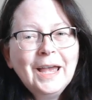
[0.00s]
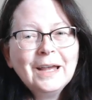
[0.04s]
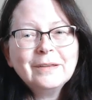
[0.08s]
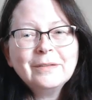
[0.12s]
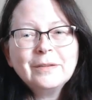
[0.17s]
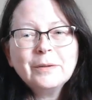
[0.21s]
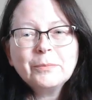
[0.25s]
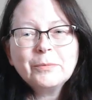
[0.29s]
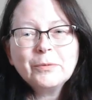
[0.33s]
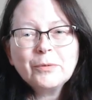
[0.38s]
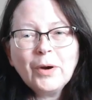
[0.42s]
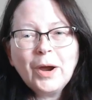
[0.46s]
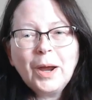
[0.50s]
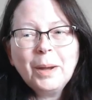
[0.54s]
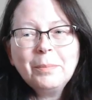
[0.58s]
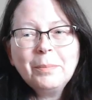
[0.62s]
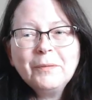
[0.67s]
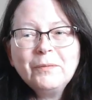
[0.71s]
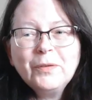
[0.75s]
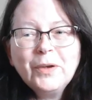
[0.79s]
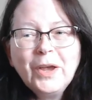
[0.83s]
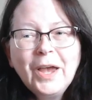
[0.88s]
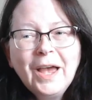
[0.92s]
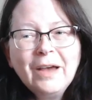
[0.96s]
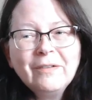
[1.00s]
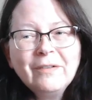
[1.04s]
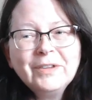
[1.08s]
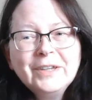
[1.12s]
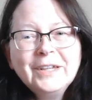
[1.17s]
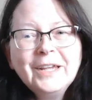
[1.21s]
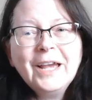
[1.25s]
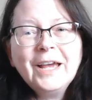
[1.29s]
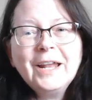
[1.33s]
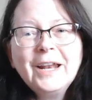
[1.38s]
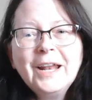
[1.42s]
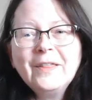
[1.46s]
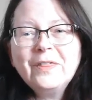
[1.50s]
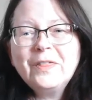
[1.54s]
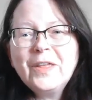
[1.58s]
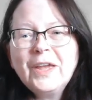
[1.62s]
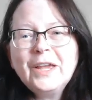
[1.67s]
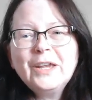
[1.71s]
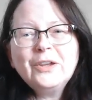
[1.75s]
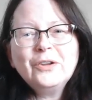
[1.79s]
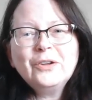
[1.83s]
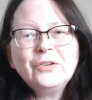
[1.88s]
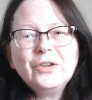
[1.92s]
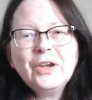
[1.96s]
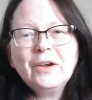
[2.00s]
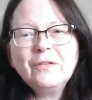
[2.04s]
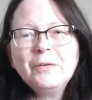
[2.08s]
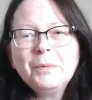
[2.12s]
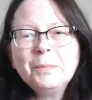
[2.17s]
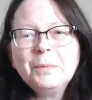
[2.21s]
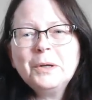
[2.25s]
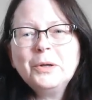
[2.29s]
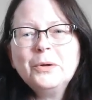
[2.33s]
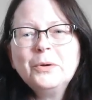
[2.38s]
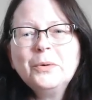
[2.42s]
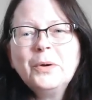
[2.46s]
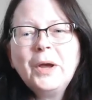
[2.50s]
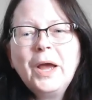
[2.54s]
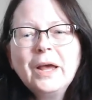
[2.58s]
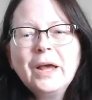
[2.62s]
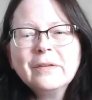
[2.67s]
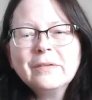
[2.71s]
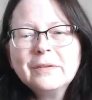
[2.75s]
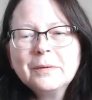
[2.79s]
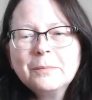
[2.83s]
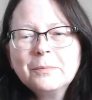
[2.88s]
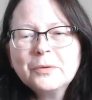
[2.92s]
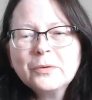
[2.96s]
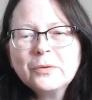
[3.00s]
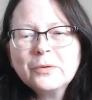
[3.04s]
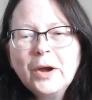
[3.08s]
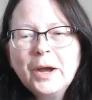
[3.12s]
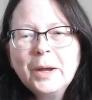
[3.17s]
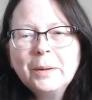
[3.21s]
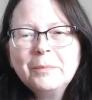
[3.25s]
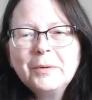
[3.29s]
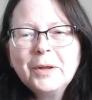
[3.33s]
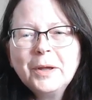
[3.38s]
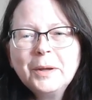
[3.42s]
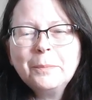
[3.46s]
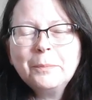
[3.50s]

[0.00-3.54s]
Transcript: and subscribe if you haven't yet. And thank you to everybody who has subscribed.